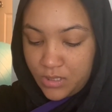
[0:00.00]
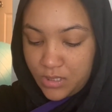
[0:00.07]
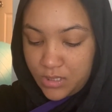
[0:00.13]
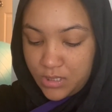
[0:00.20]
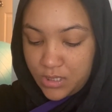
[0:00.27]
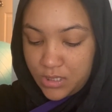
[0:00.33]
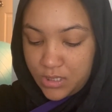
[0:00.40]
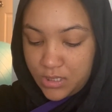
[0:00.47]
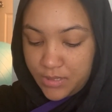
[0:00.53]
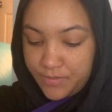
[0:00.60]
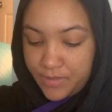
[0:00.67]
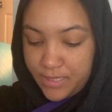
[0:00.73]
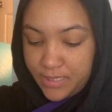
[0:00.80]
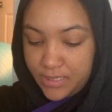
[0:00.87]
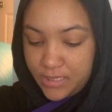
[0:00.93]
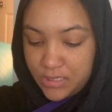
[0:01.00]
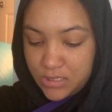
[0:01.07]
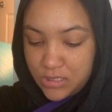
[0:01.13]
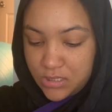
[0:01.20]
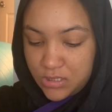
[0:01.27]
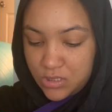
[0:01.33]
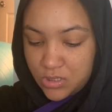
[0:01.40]
And this
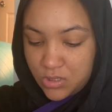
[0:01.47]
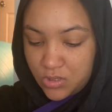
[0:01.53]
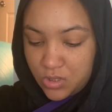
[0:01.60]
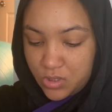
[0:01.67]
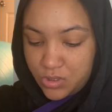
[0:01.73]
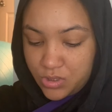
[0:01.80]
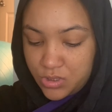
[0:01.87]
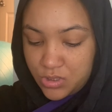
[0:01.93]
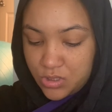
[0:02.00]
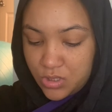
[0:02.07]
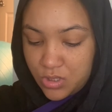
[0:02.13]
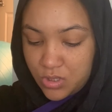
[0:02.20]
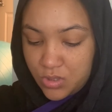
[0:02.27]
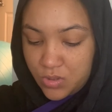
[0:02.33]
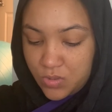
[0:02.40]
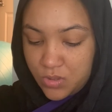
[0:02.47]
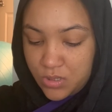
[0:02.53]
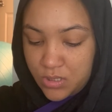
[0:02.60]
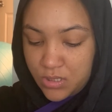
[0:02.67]
is also